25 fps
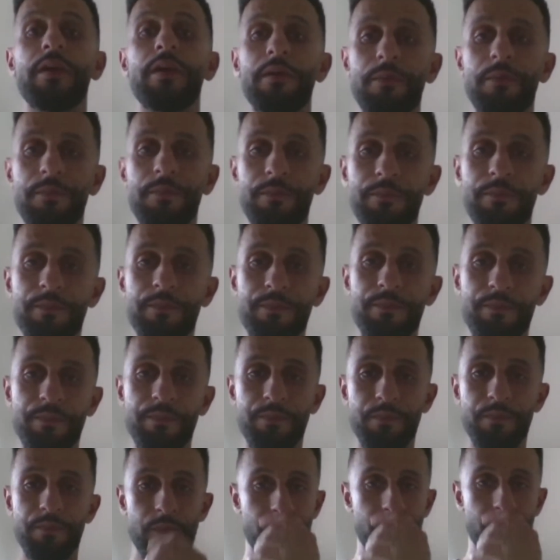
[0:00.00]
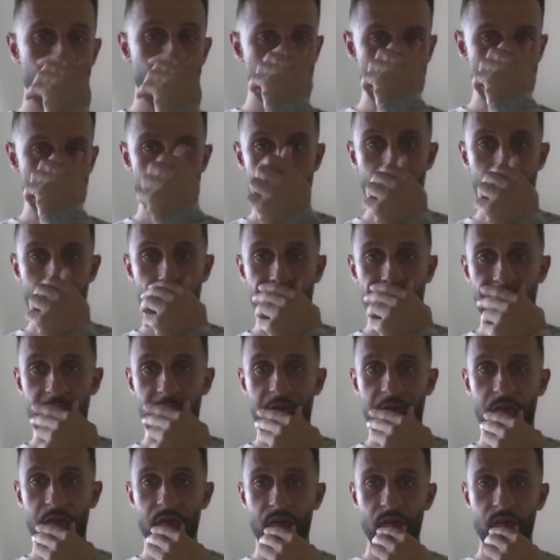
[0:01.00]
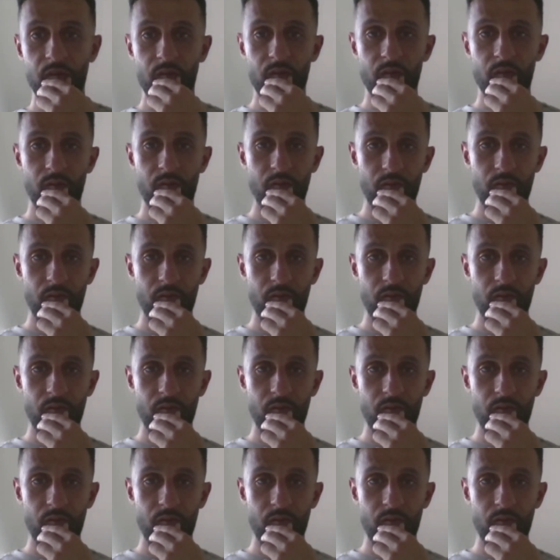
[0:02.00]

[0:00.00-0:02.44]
too, for people to see.